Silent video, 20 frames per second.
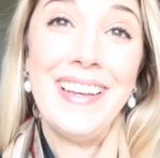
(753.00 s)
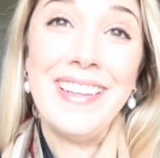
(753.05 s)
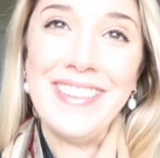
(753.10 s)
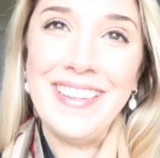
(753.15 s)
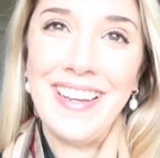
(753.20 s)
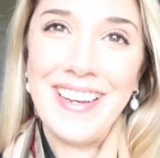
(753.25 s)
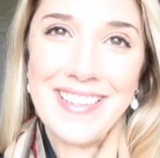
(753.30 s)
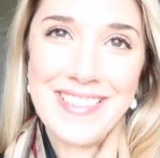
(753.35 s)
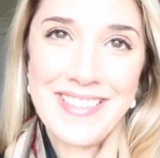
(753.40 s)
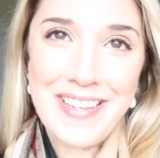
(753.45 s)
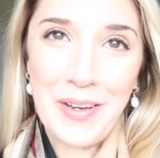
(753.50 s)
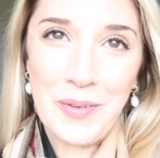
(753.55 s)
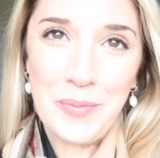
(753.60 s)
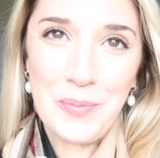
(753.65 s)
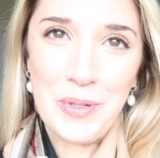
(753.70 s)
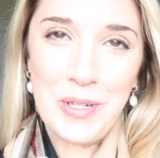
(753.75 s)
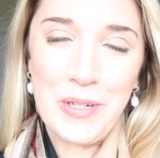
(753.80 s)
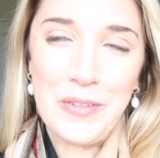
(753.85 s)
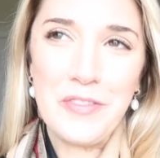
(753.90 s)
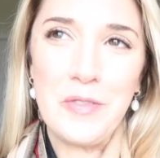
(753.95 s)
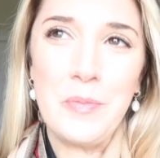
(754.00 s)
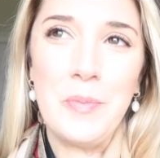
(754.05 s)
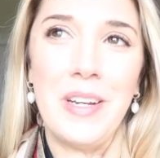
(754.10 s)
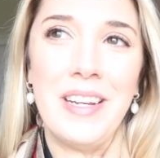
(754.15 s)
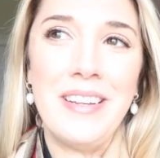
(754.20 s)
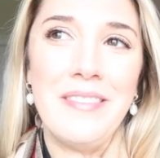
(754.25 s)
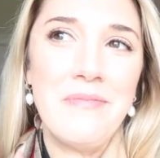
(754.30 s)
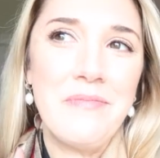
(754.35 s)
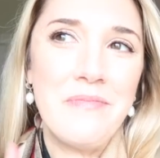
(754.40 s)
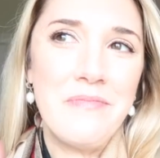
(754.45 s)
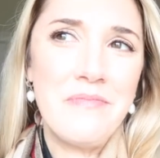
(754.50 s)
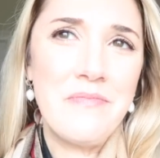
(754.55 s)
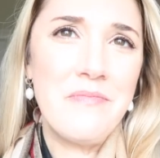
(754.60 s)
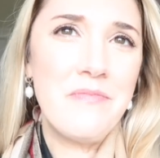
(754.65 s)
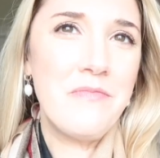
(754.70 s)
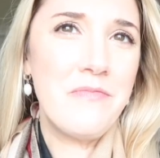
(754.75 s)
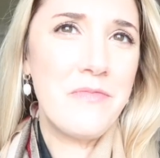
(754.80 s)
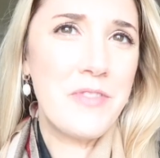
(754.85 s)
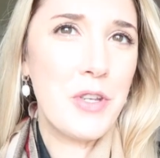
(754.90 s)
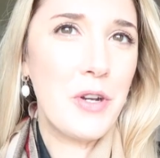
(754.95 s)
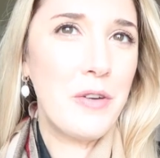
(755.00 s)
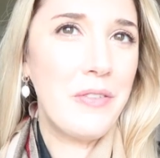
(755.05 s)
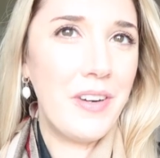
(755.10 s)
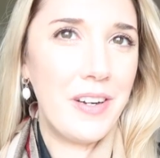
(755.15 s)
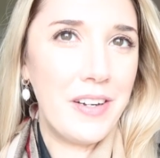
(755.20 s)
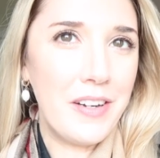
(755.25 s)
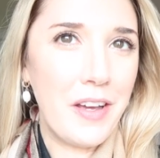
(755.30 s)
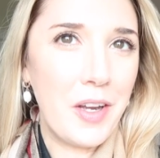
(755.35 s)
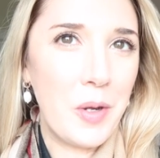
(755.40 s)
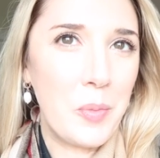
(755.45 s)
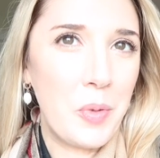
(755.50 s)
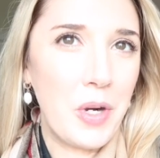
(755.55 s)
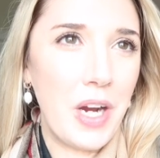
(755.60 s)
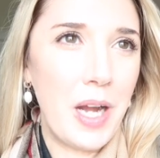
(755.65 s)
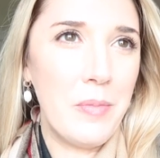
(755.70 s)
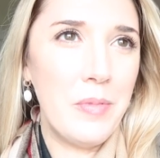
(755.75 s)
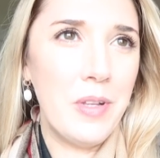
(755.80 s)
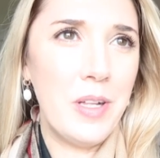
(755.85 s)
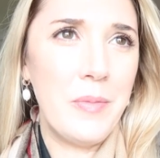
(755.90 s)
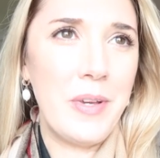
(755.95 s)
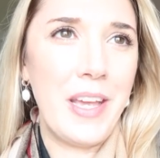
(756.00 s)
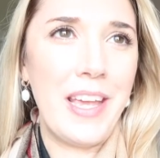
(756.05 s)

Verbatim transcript: not soundproofed, but so far not a problem,